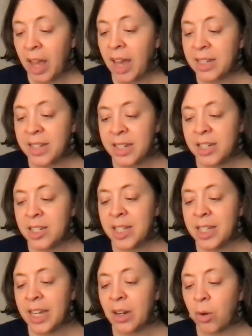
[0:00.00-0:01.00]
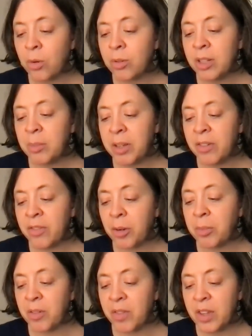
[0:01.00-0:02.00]
Identity can only be
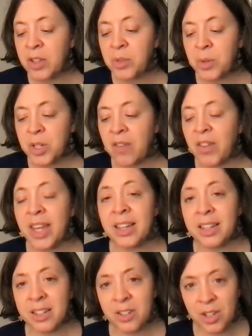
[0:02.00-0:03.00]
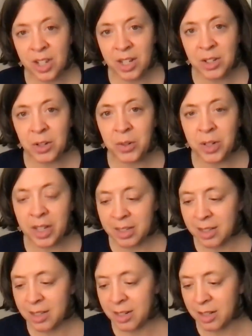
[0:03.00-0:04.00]
affirmed of things which have a continued
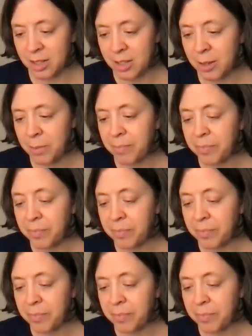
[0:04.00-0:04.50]
existence.